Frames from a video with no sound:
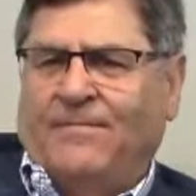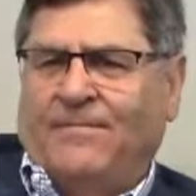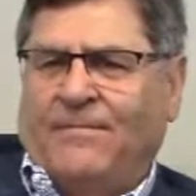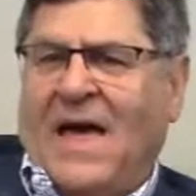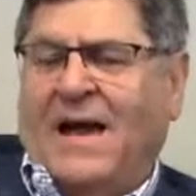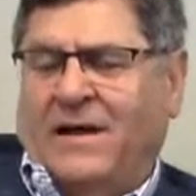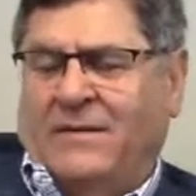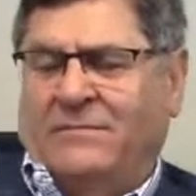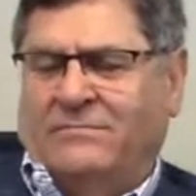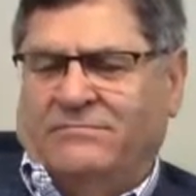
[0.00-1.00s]
back in,
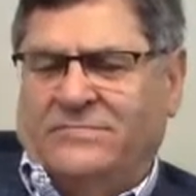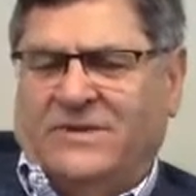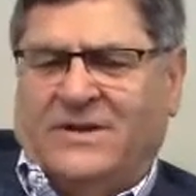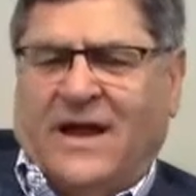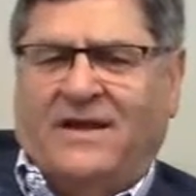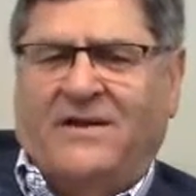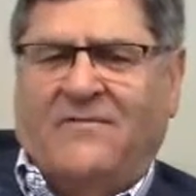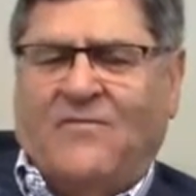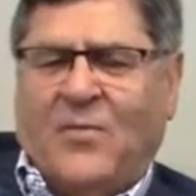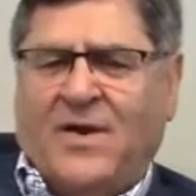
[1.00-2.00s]
in
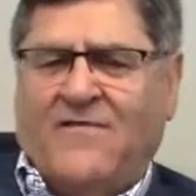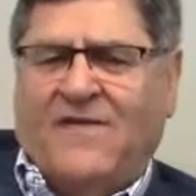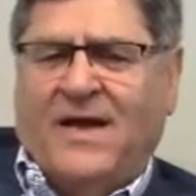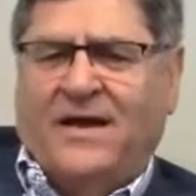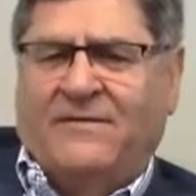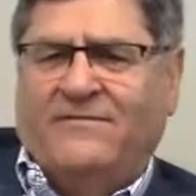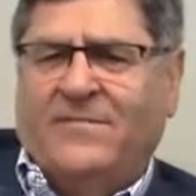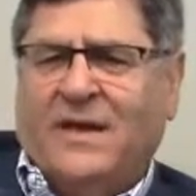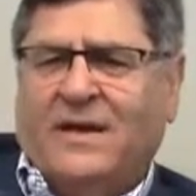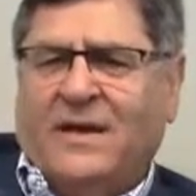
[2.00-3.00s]
1945,
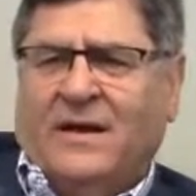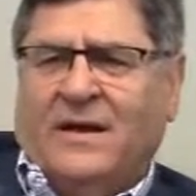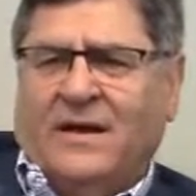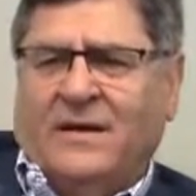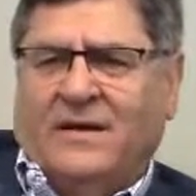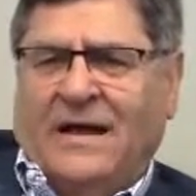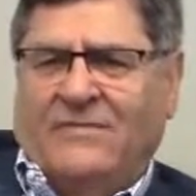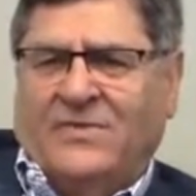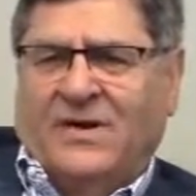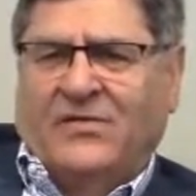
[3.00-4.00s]
uh,
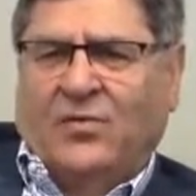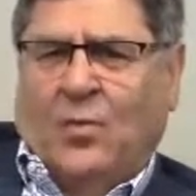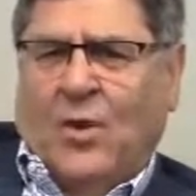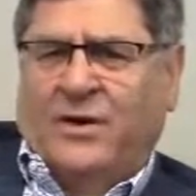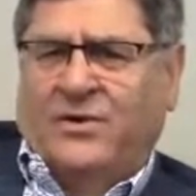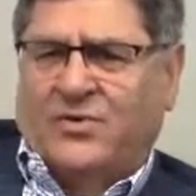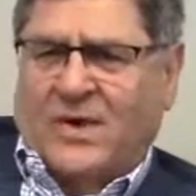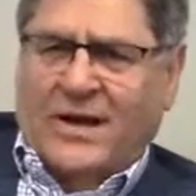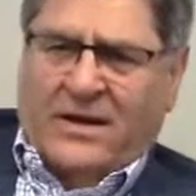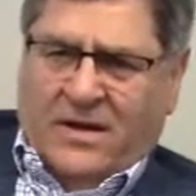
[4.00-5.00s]
after, as the war ended,
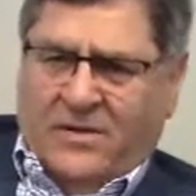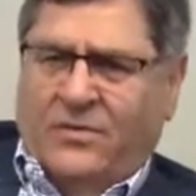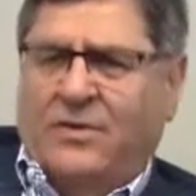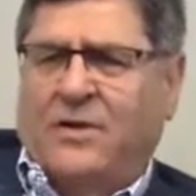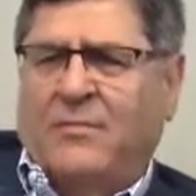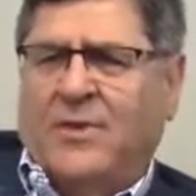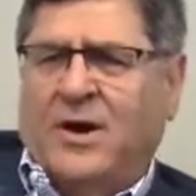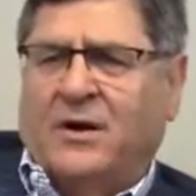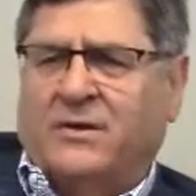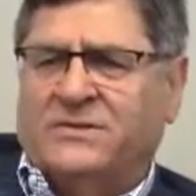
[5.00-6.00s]
trying to get to the
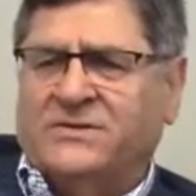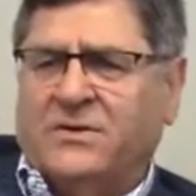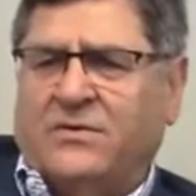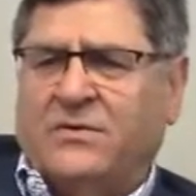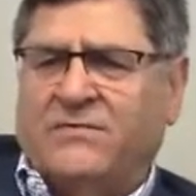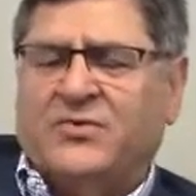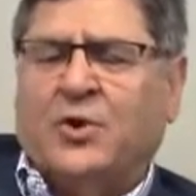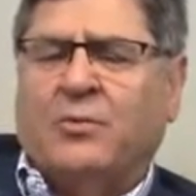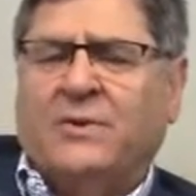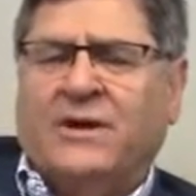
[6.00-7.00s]
American zone of
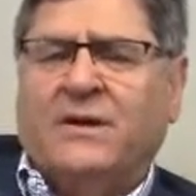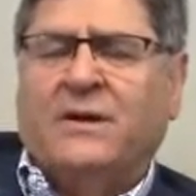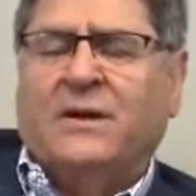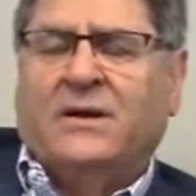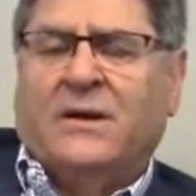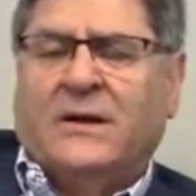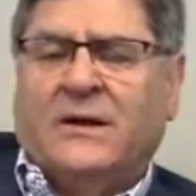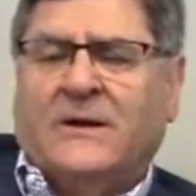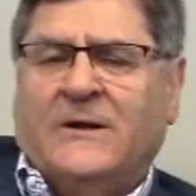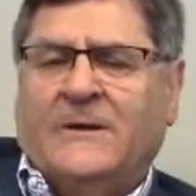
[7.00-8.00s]
Germany,
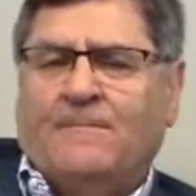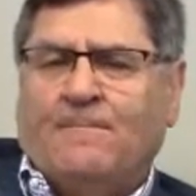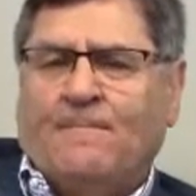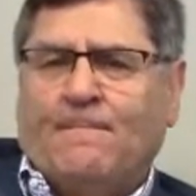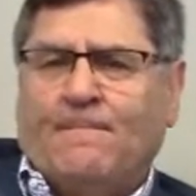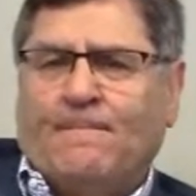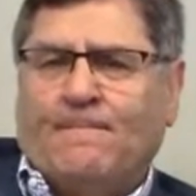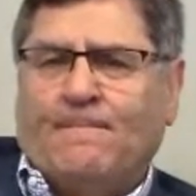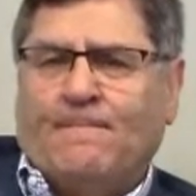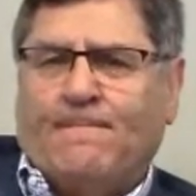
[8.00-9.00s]
uh,
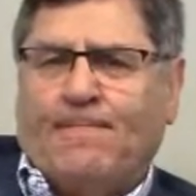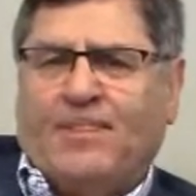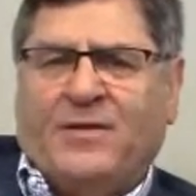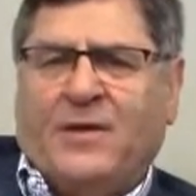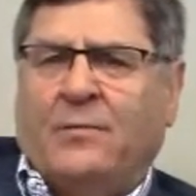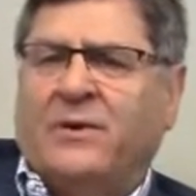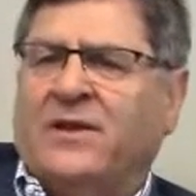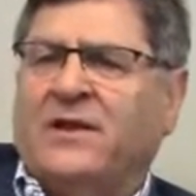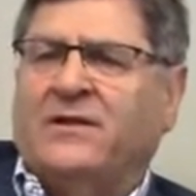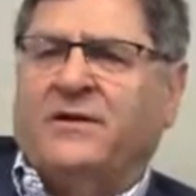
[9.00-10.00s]
that they were
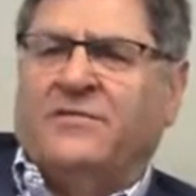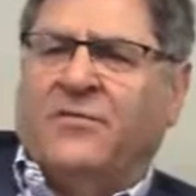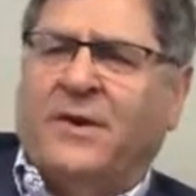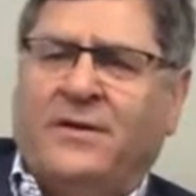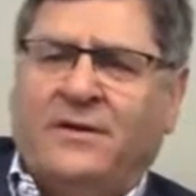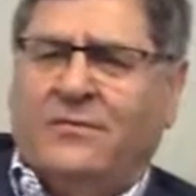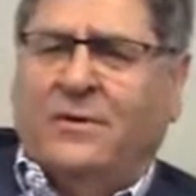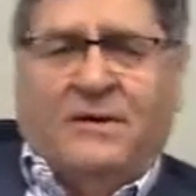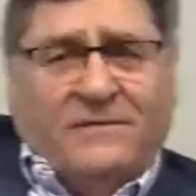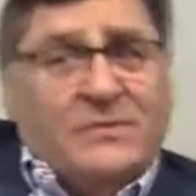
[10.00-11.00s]
deathly afraid that
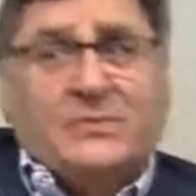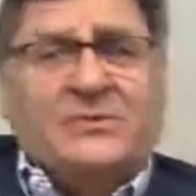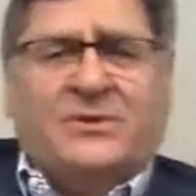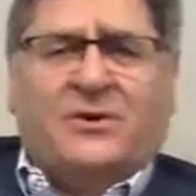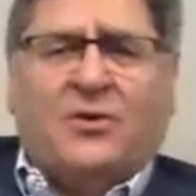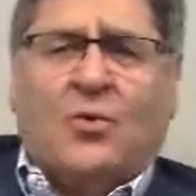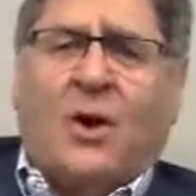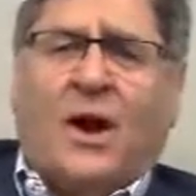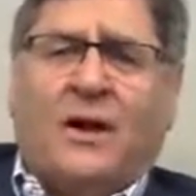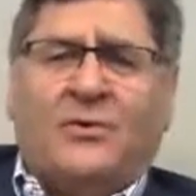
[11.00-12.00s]
one of us was going to
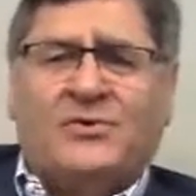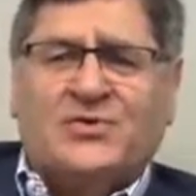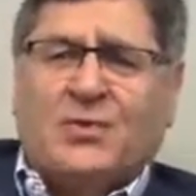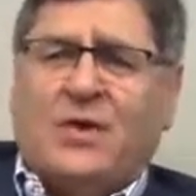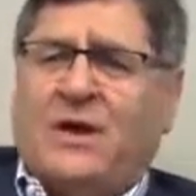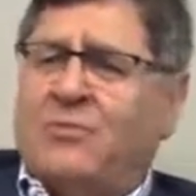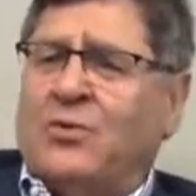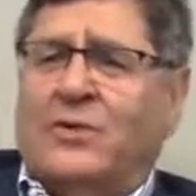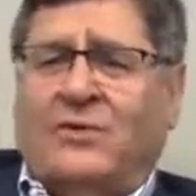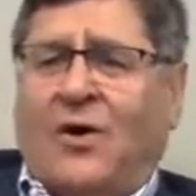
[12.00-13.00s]
cry or scream
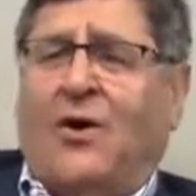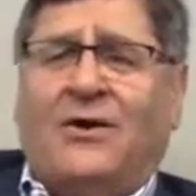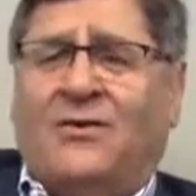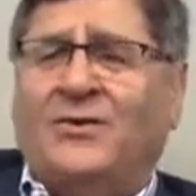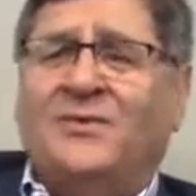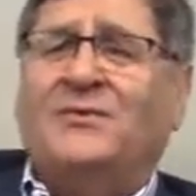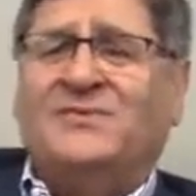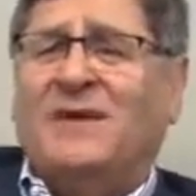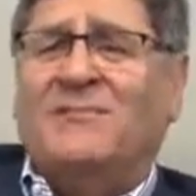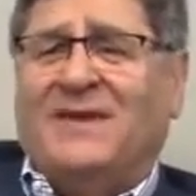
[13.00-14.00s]
or talk or do
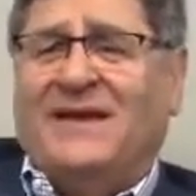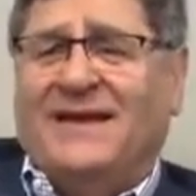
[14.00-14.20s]
something